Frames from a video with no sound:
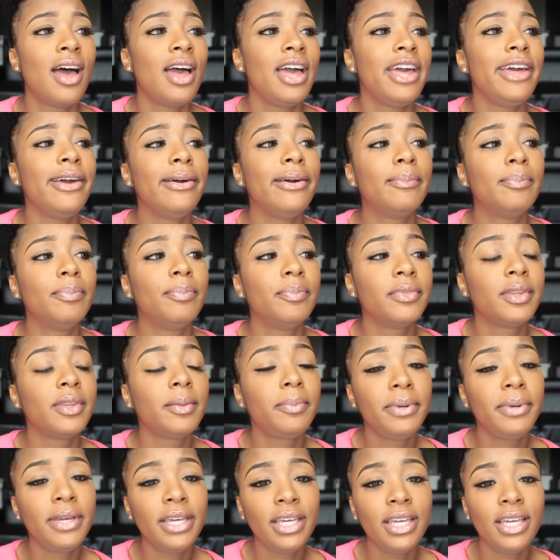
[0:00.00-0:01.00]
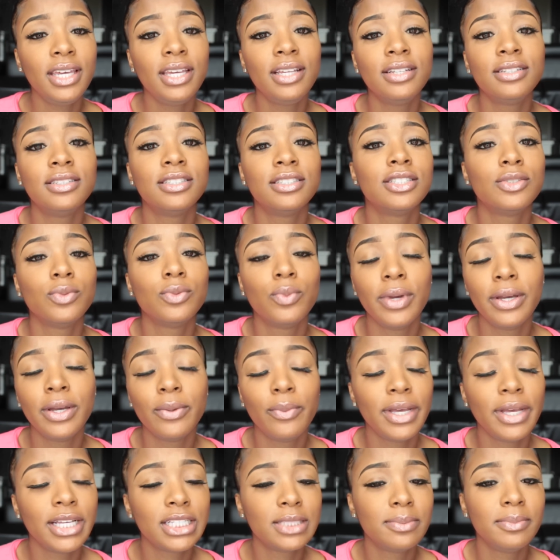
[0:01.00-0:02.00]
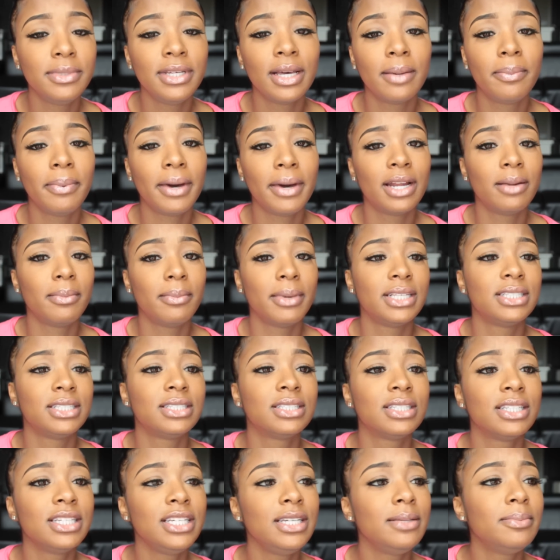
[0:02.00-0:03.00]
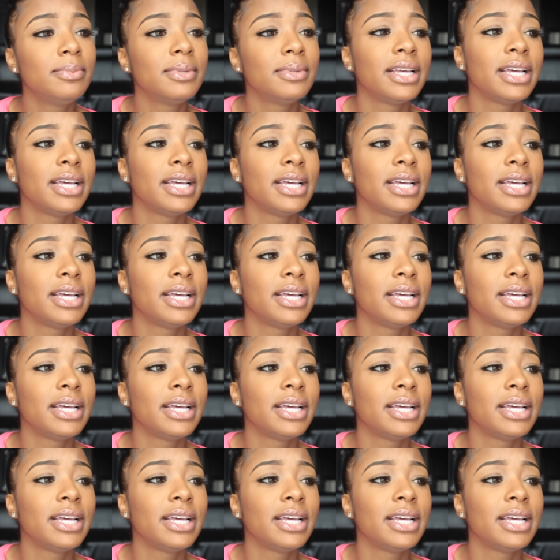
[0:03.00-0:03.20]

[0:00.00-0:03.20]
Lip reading: the pee just, it wakes me up out of my sleep.